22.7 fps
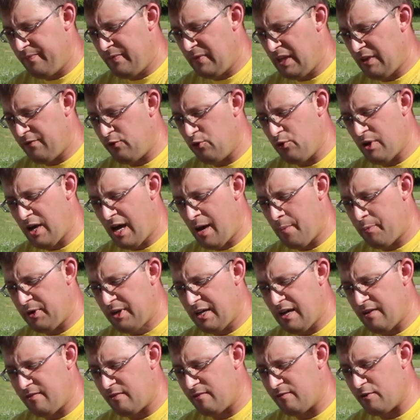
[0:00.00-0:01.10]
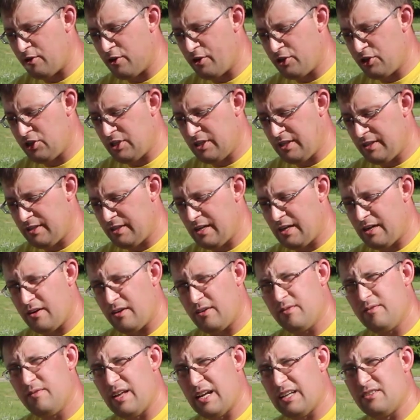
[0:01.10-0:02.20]
If you happen to have a virgin in there,
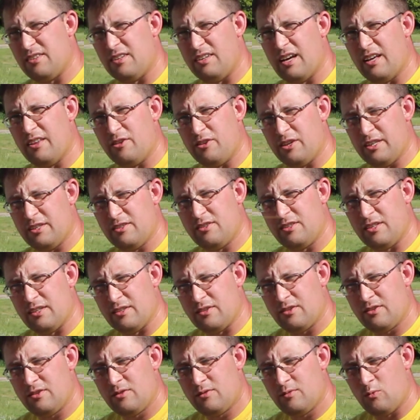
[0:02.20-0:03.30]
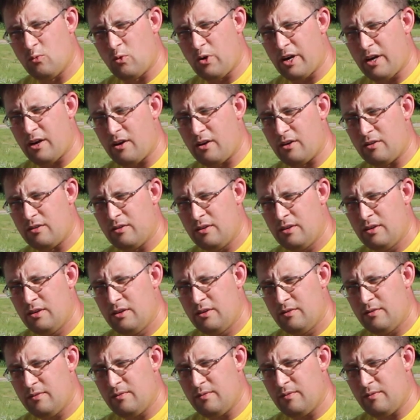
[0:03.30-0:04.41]
that's another instance where
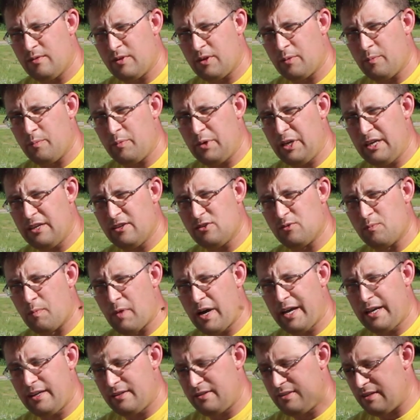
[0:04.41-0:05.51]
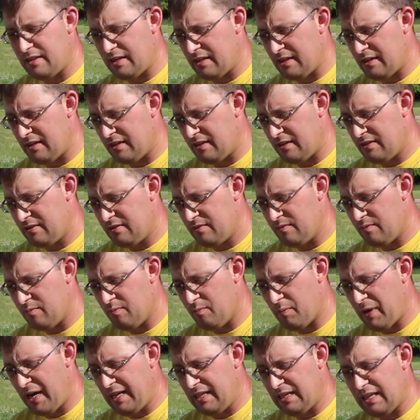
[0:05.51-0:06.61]
the bees might
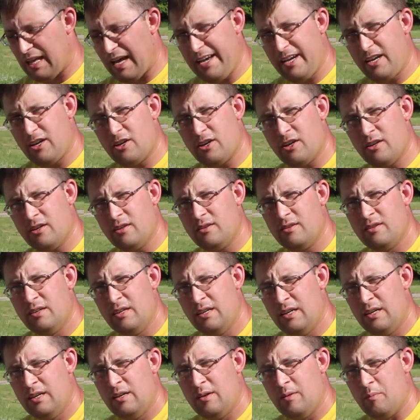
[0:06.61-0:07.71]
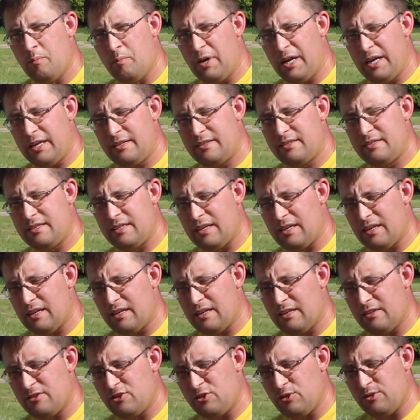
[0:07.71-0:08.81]
like her, but
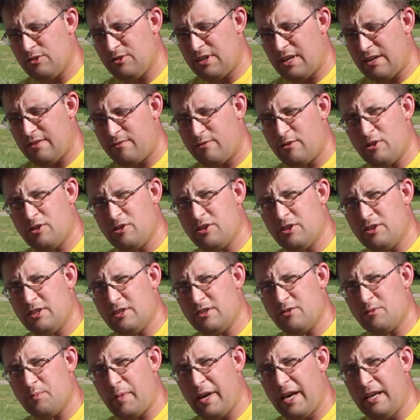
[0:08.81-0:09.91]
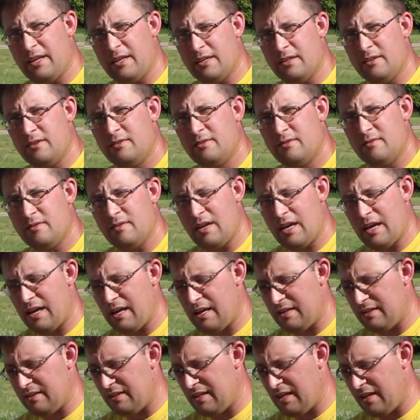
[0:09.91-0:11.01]
as soon as that virgin is mated
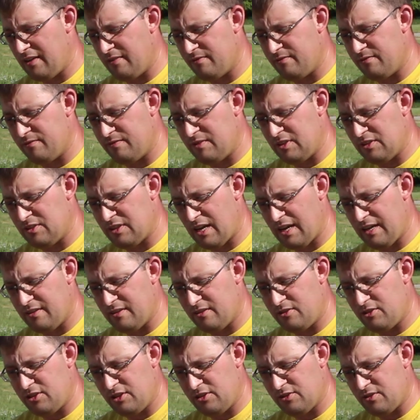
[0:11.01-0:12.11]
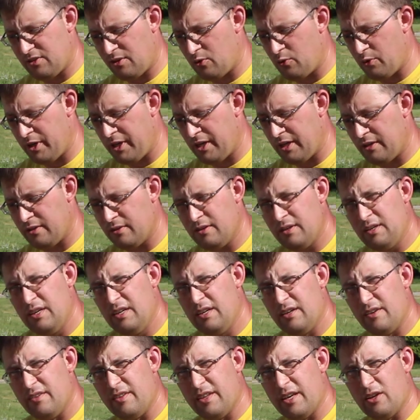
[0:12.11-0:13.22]
and they've decided that she's the queen,
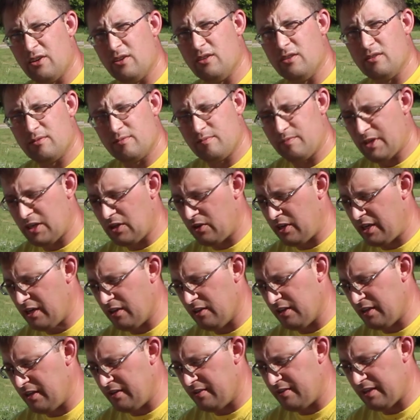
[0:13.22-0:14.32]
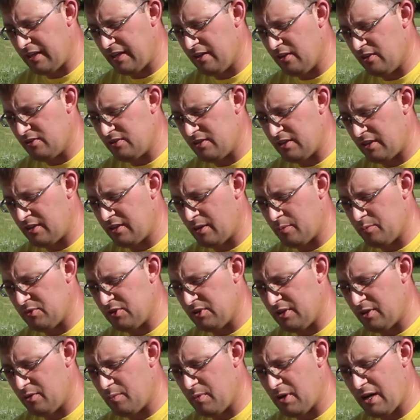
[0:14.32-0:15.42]
they'll kill anything else that comes
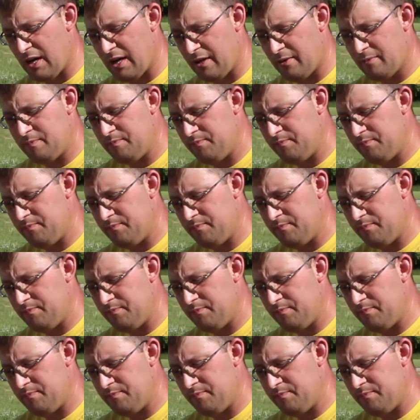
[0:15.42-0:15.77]
nearby.